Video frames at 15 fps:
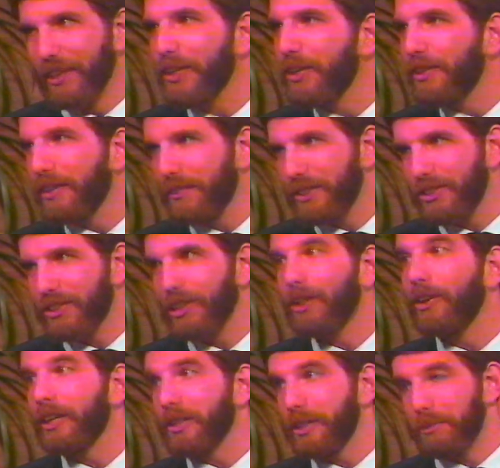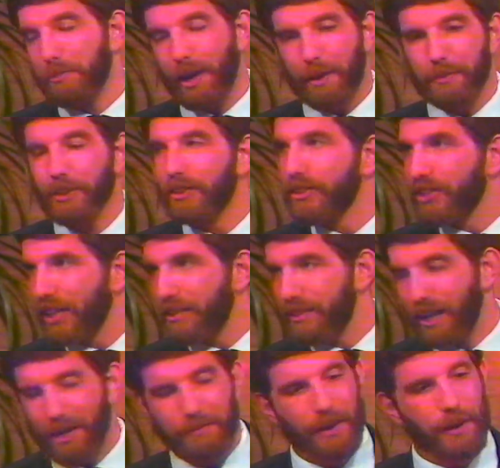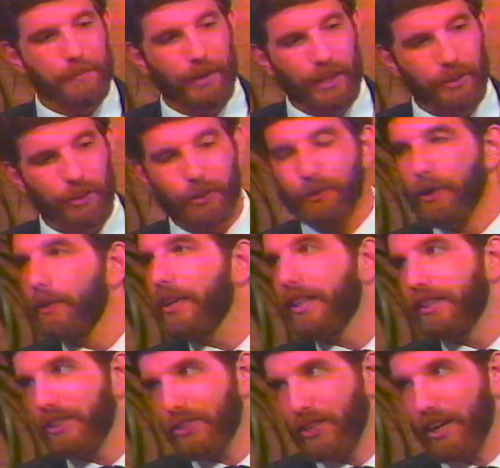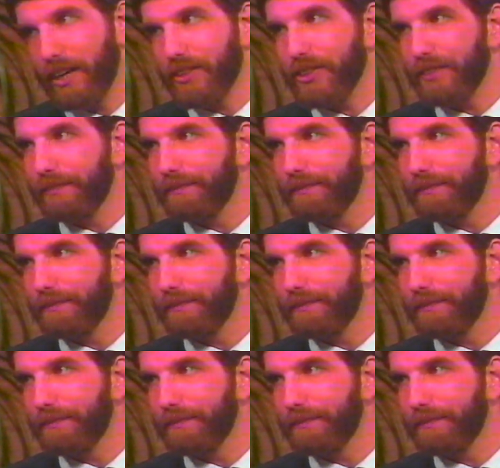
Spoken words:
knew it was the Goyish Bible, the Gentile Bible, and threw it in the trash.